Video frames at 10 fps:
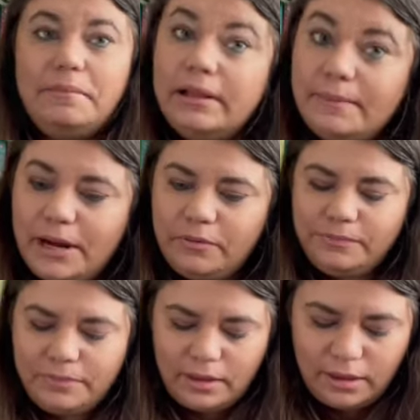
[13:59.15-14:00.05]
Let me know,
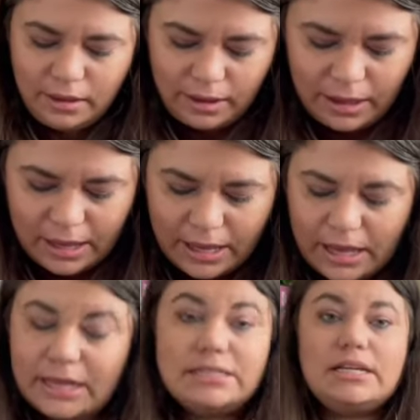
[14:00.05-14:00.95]

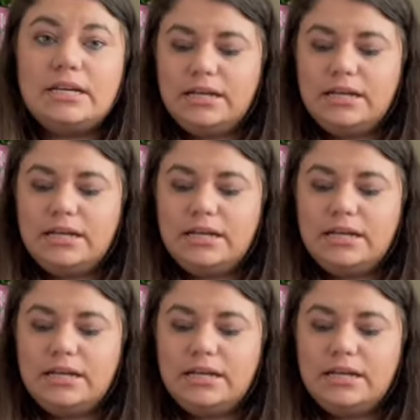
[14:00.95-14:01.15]
and